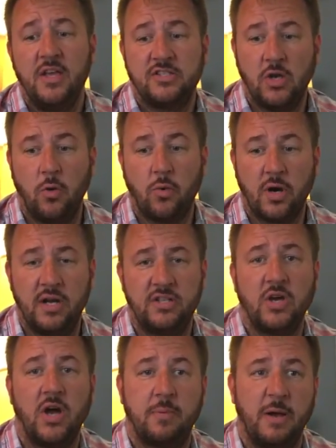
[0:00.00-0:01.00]
So we're going
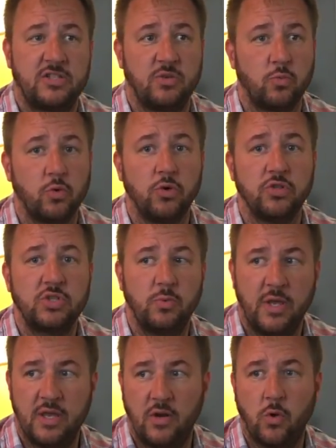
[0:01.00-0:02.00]
to talk about some rules that
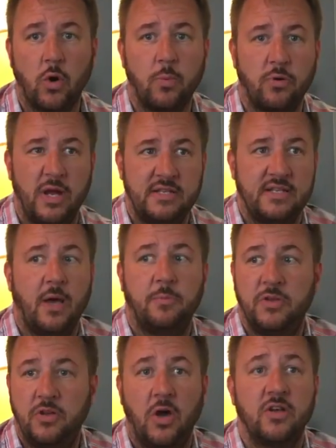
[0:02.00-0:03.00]
we can incorporate to
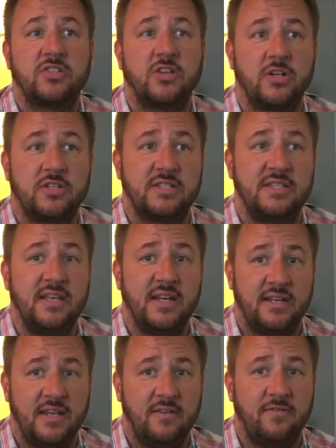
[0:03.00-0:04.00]
help the dog start to see and
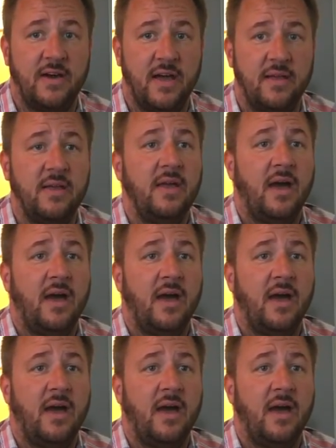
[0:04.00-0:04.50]
identify